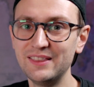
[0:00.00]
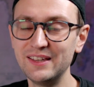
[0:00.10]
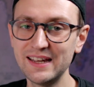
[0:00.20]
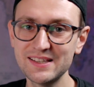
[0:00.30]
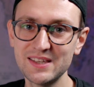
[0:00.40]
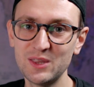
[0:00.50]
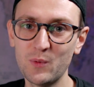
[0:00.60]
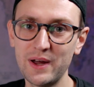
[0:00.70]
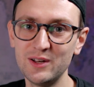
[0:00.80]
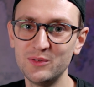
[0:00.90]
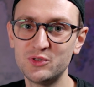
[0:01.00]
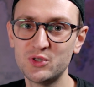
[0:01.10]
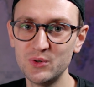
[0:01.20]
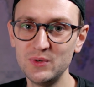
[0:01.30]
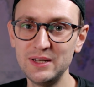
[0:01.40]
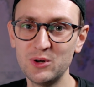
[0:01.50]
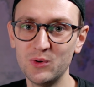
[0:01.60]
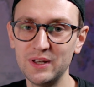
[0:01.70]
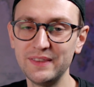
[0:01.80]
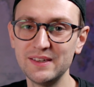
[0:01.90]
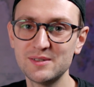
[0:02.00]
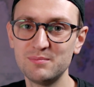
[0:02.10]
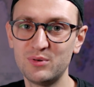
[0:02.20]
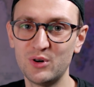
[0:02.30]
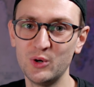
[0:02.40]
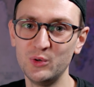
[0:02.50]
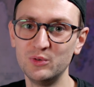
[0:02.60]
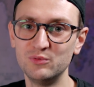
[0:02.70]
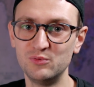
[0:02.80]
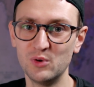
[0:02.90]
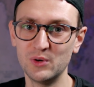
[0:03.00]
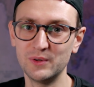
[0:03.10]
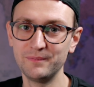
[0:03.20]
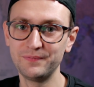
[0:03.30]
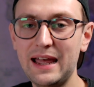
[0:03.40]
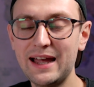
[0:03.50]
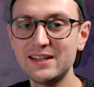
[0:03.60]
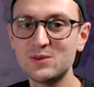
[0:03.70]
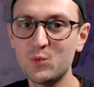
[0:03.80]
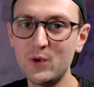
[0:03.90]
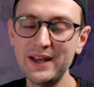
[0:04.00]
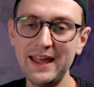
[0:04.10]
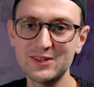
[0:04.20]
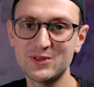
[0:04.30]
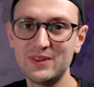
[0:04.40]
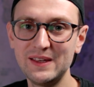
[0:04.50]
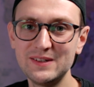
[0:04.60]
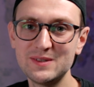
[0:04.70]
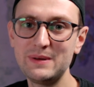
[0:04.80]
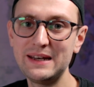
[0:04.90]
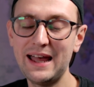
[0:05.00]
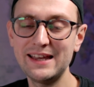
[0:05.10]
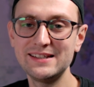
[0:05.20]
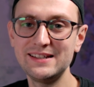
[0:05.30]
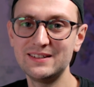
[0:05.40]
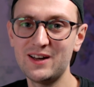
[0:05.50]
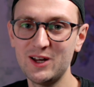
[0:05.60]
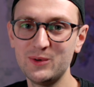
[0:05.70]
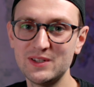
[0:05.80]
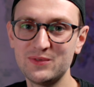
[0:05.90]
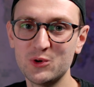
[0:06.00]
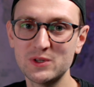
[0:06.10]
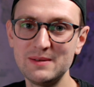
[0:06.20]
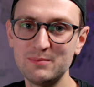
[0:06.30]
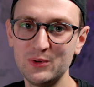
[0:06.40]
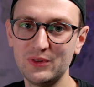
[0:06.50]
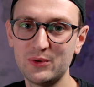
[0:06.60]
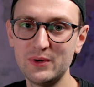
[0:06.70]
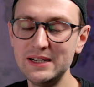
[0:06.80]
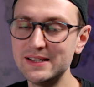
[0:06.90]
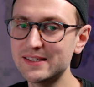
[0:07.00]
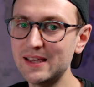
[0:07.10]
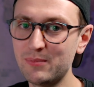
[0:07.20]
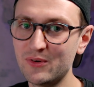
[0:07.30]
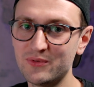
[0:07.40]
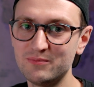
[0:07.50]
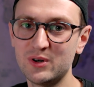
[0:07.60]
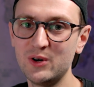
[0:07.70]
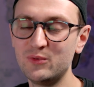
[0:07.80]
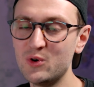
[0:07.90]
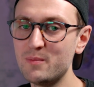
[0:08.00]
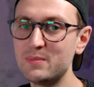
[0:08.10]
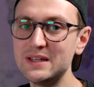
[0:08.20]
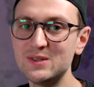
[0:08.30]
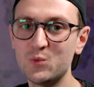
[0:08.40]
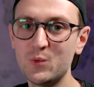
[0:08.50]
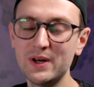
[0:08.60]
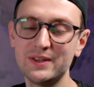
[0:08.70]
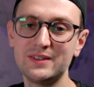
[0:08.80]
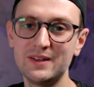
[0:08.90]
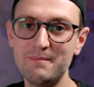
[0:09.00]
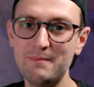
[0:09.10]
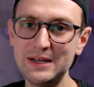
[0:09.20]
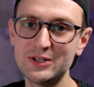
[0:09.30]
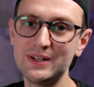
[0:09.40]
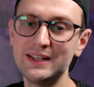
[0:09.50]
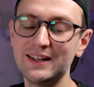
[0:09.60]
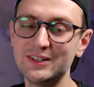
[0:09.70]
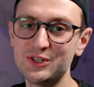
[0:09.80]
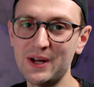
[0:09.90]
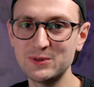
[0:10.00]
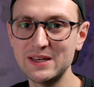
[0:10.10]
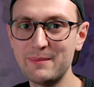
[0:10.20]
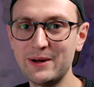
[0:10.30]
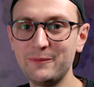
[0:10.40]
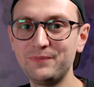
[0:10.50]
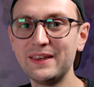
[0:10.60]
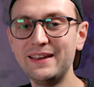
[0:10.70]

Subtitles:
that gets in the way of truly calling this ProRAW. And one extra thing that's been added in iOS 14.3 is separate from ProRAW but is worth mentioning and shouting about,